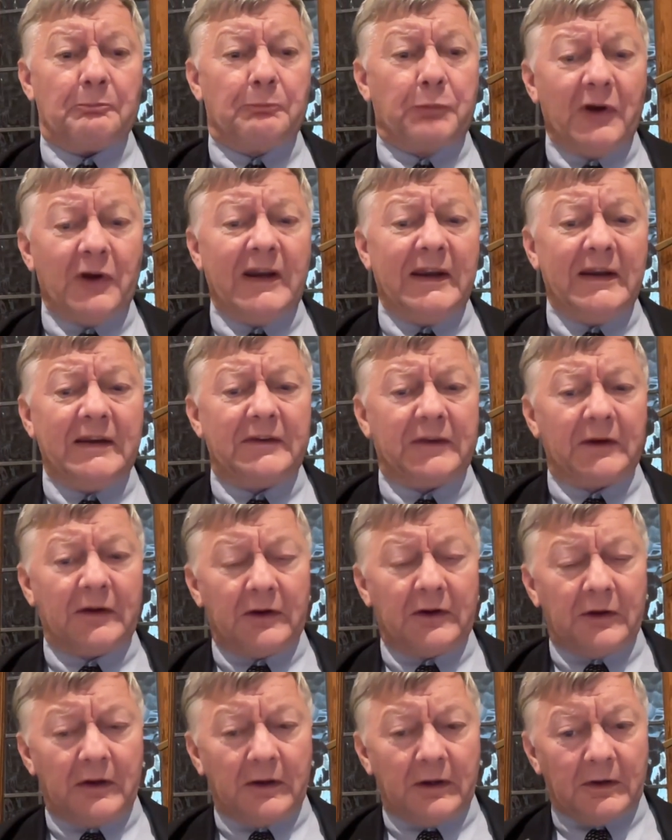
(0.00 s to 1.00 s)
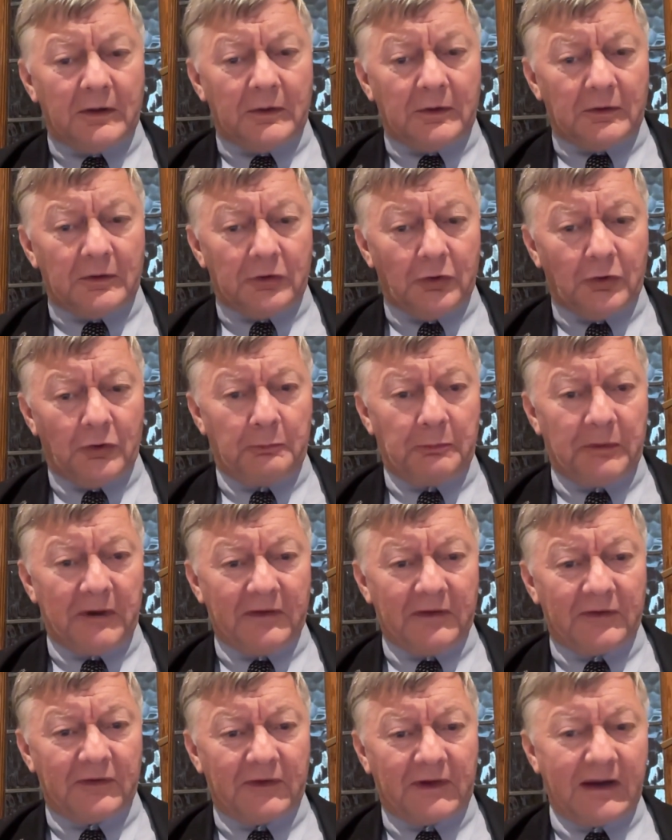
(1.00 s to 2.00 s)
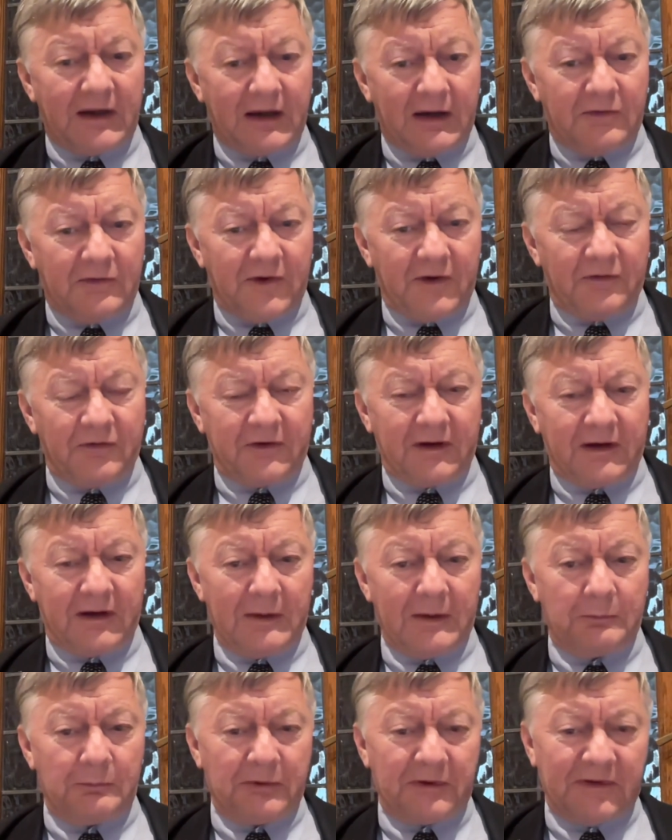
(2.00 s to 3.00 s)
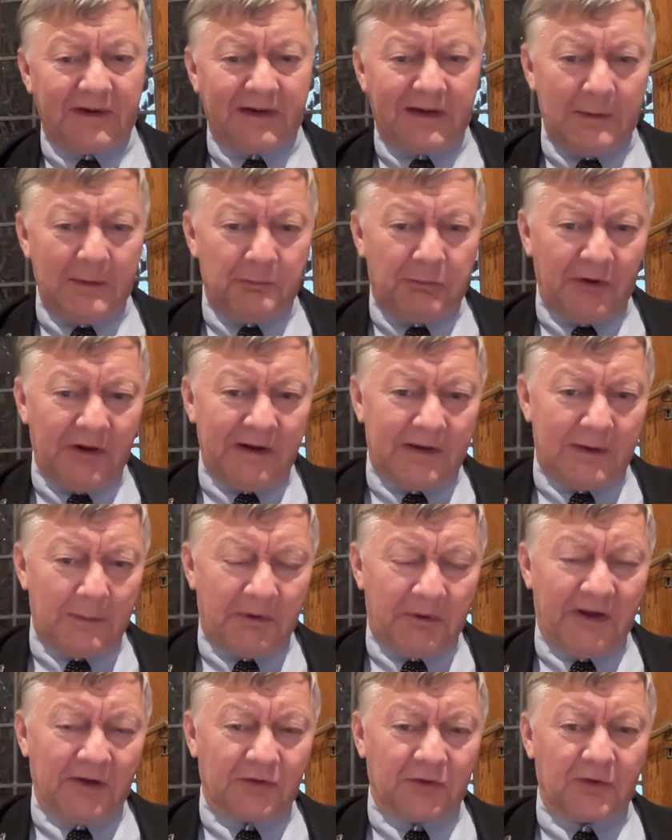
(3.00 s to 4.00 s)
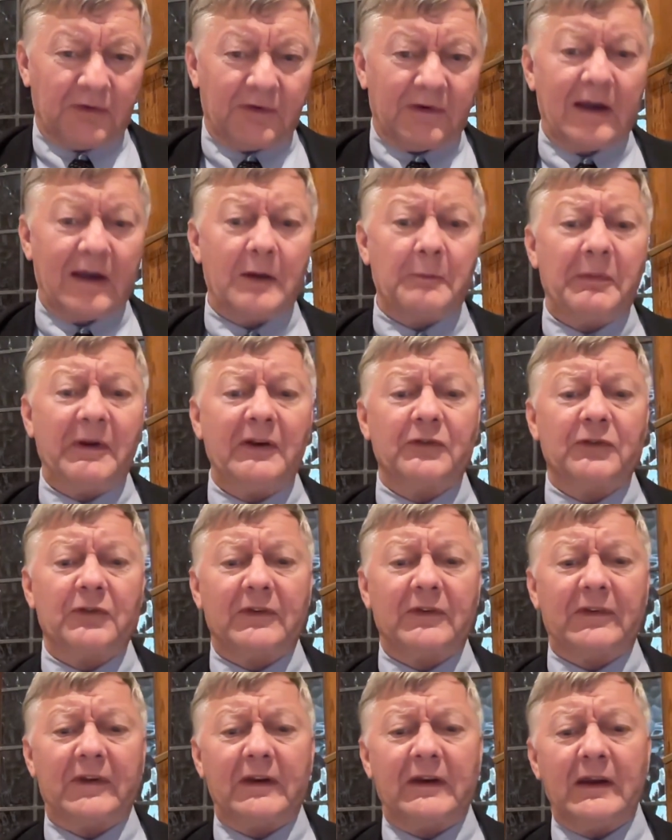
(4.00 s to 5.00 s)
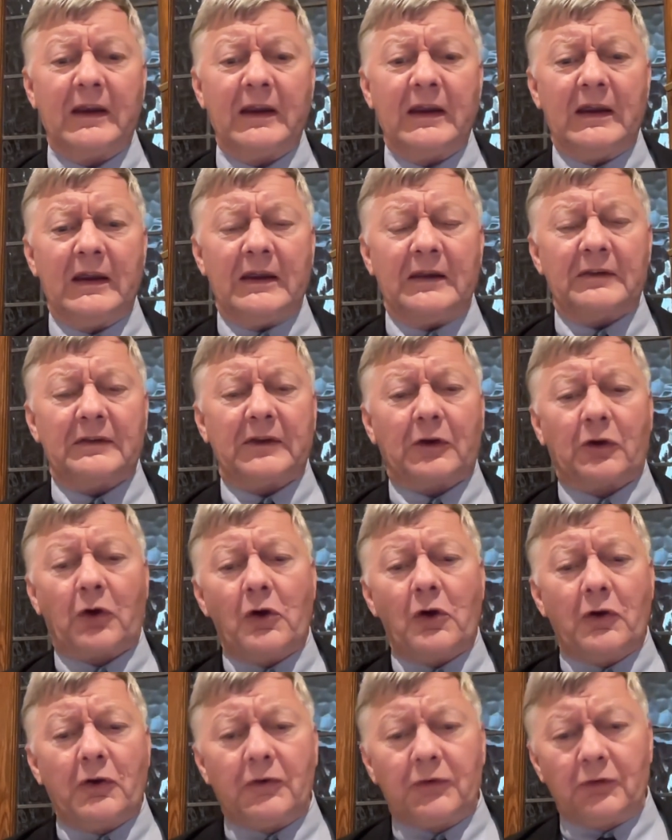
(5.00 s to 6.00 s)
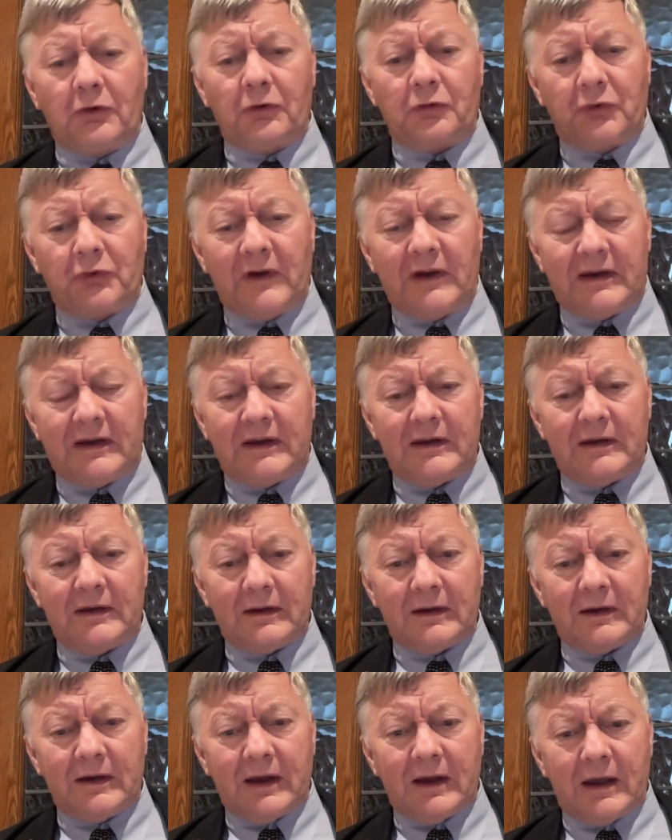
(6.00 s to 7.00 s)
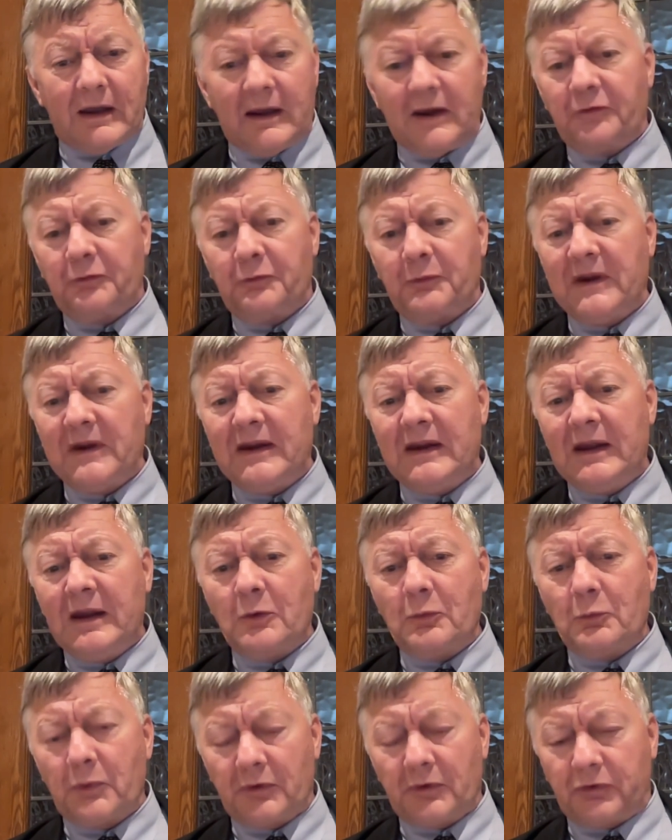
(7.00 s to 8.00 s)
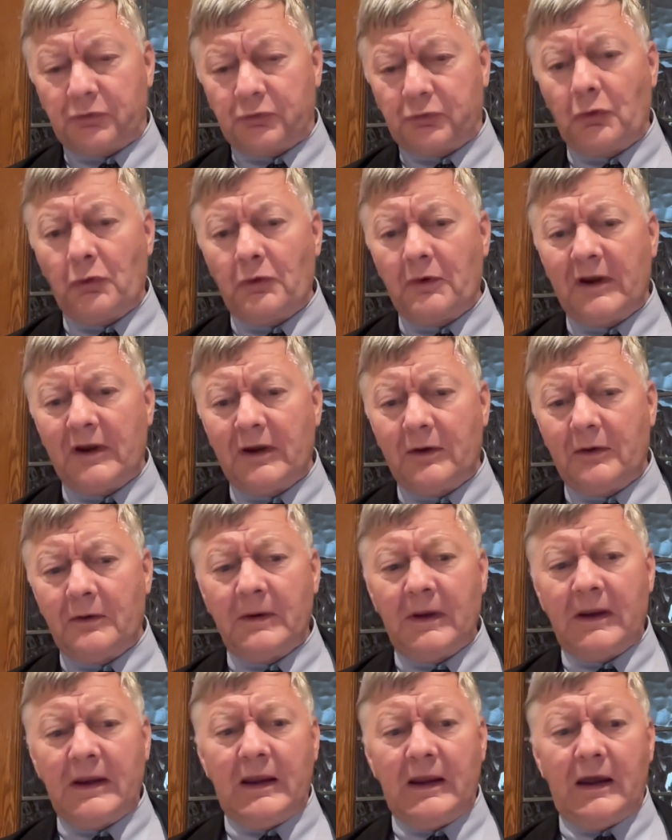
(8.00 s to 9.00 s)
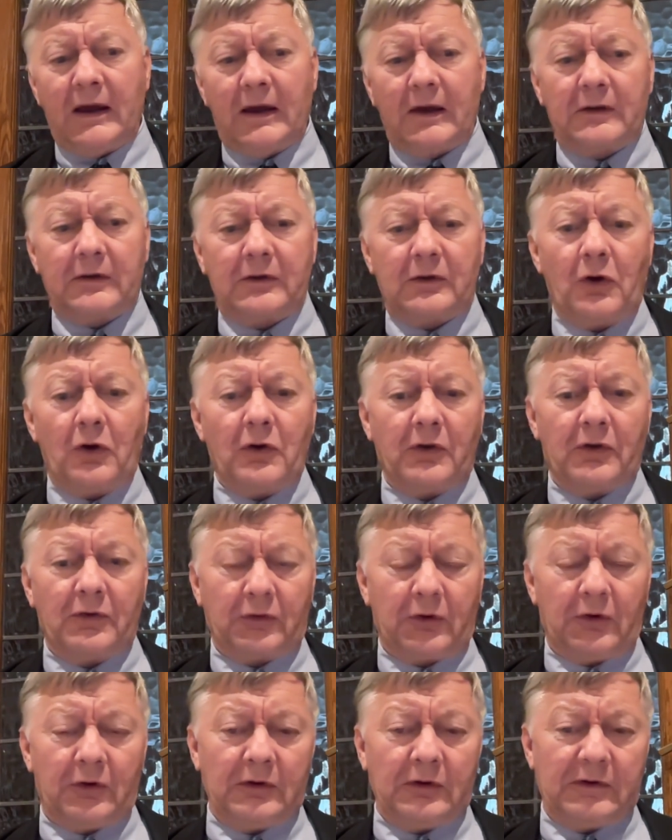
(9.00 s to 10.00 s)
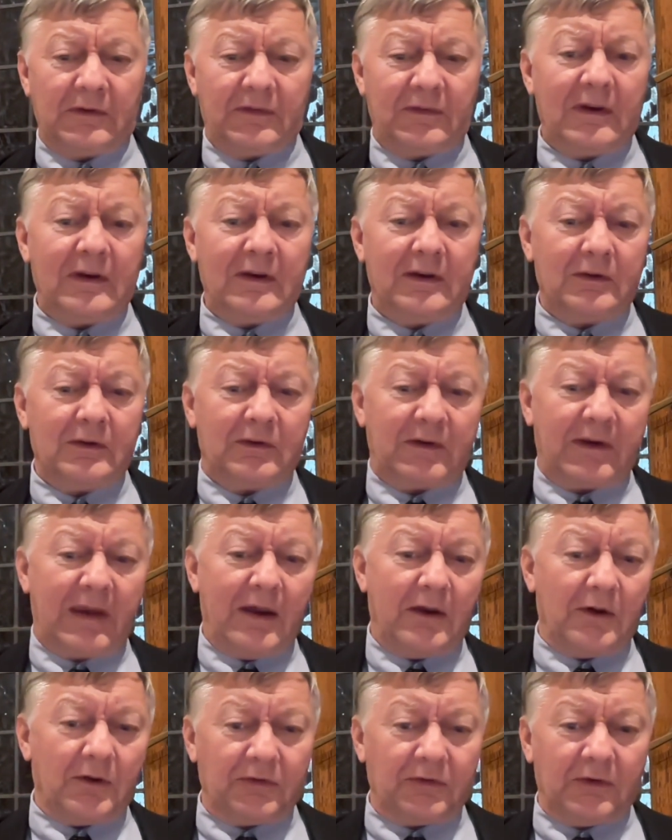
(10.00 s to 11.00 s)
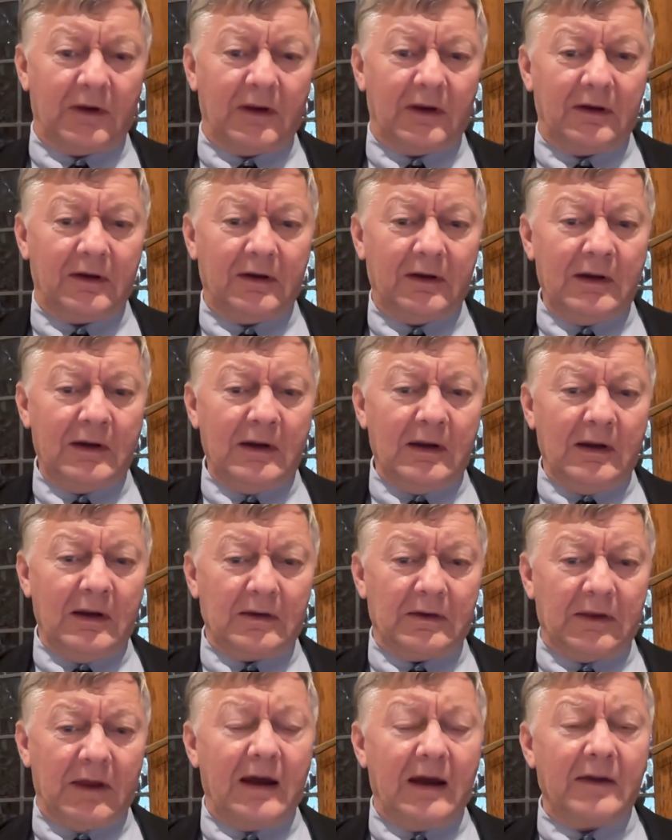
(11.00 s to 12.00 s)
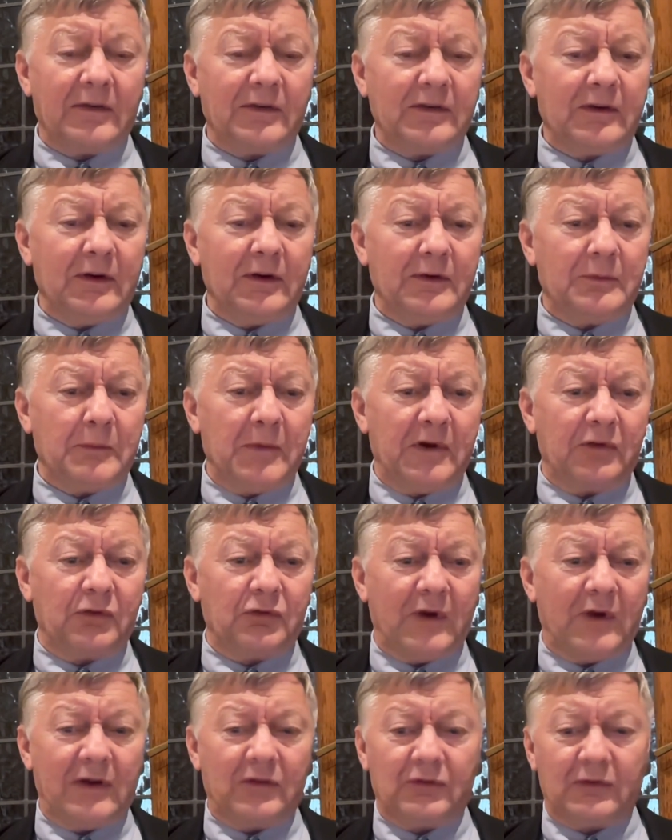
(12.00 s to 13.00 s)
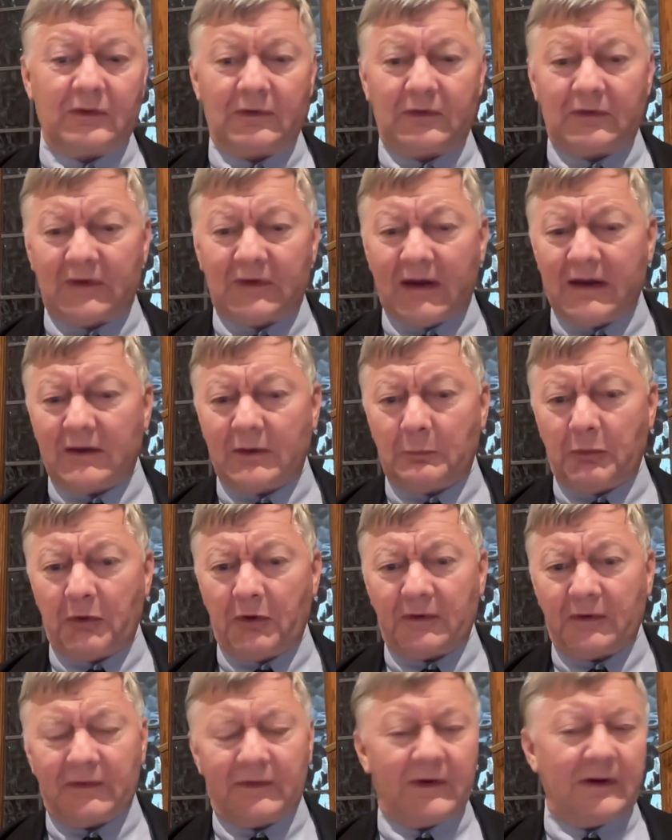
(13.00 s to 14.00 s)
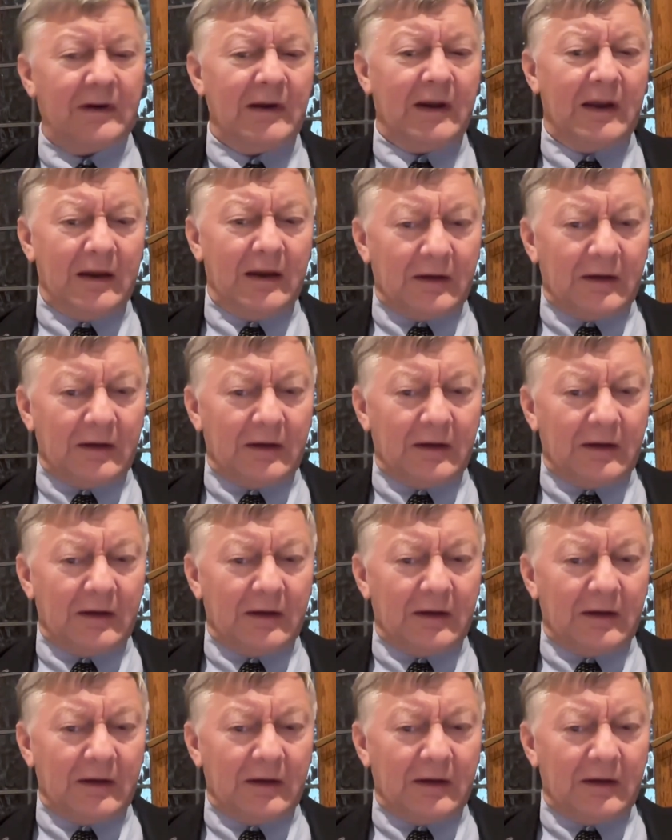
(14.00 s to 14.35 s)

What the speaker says: bullied the Europeans to get out of Africa, and they particularly bullied the Belgians. And the Belgians said, the Congo is not ready. If we withdraw now, Congo is going to descend into chaos. And the Eisenhower administration, State Department said,